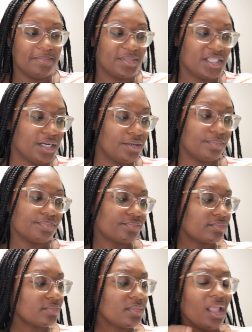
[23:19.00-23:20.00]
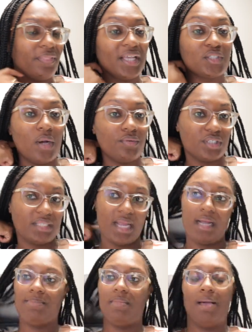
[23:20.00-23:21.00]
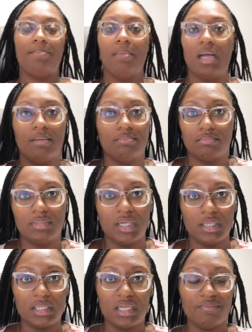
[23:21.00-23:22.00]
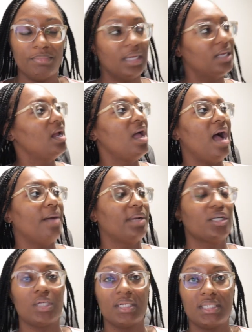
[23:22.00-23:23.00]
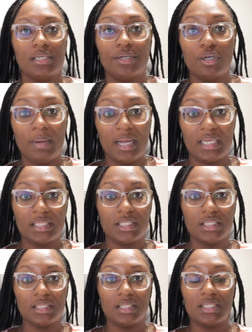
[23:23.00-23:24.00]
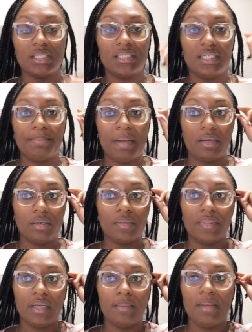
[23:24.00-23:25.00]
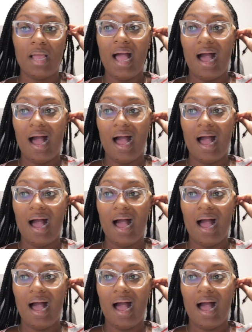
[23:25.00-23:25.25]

So that's why I was just like, I'm gonna leave. But I'm not trying to tell nobody to dip out on them.